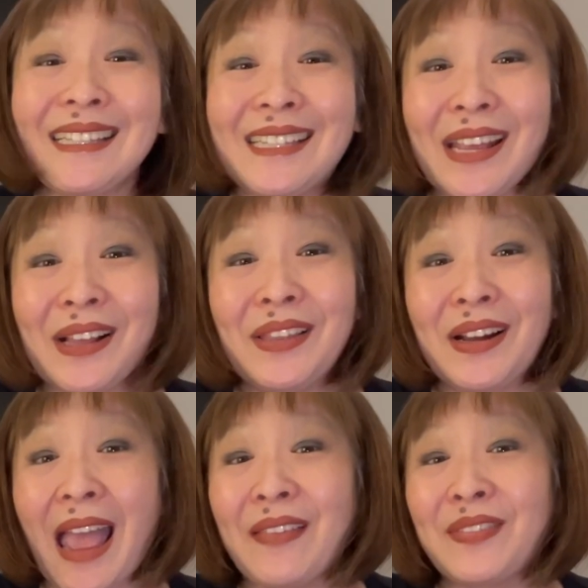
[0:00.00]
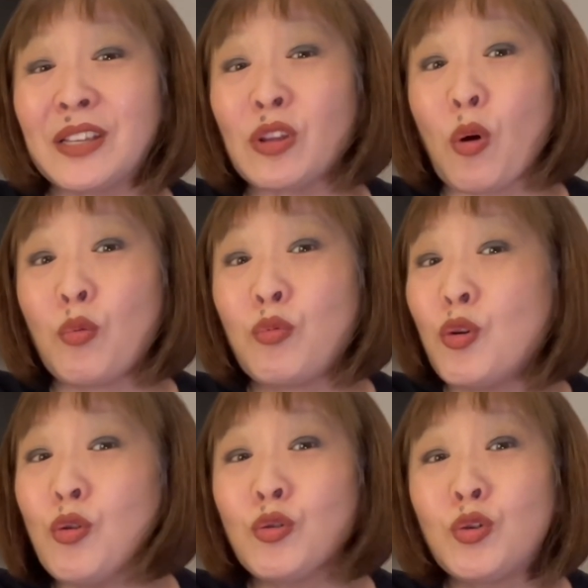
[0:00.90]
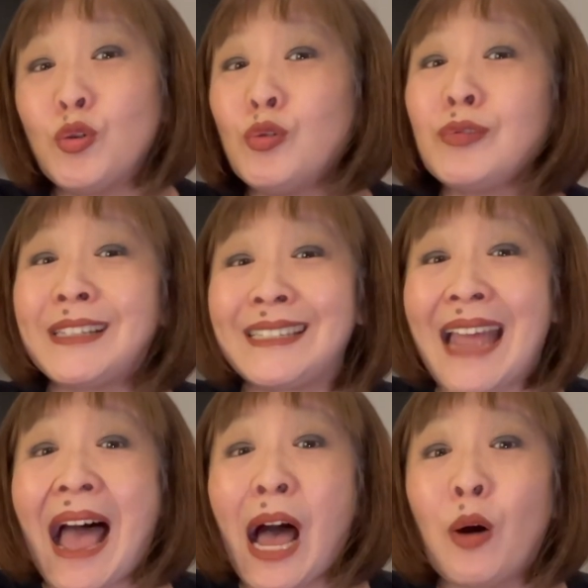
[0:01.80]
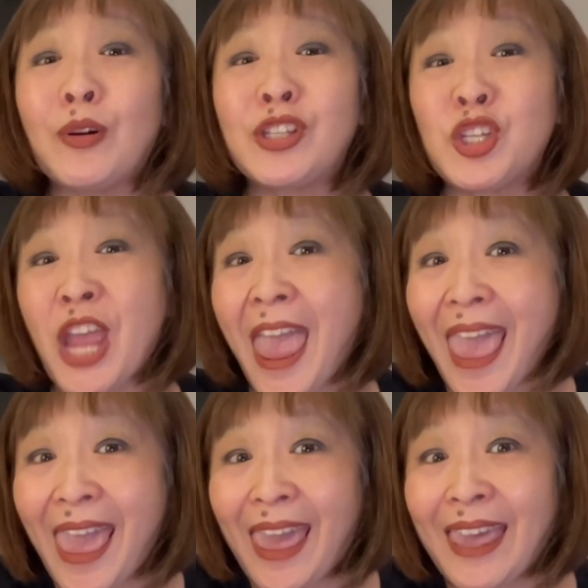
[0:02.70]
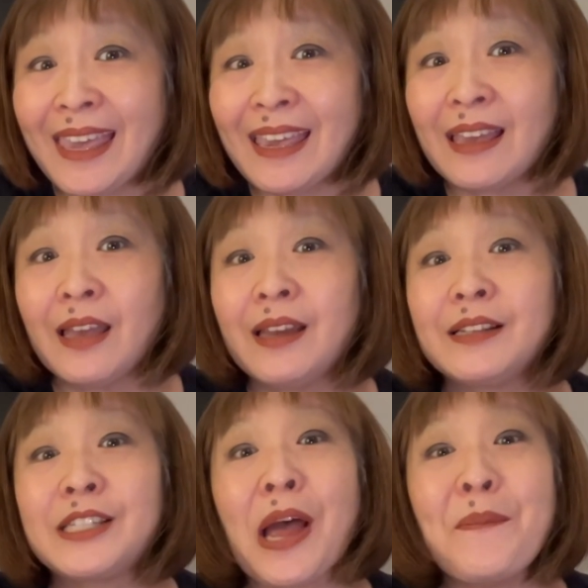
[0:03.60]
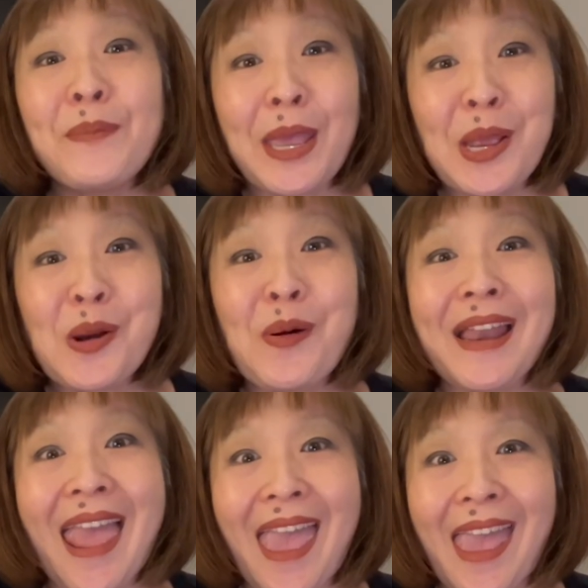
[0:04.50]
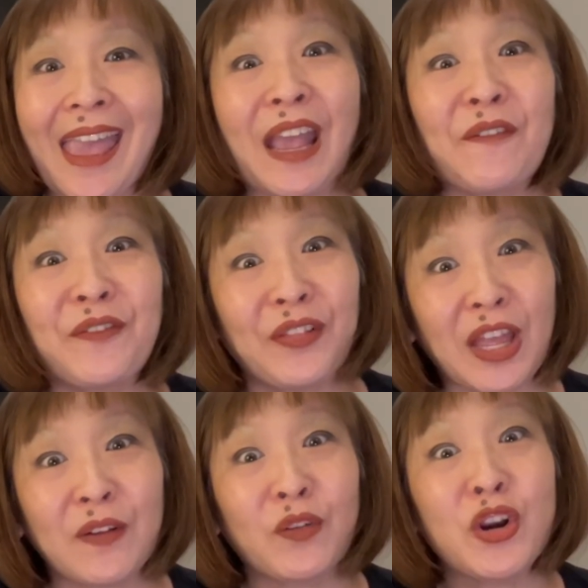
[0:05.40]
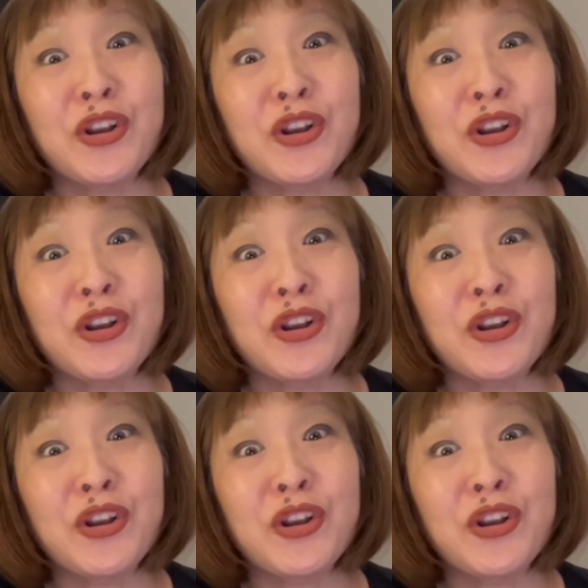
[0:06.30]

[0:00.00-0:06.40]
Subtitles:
take a look at this Woo Goo Dao Chang tomato and egg flavored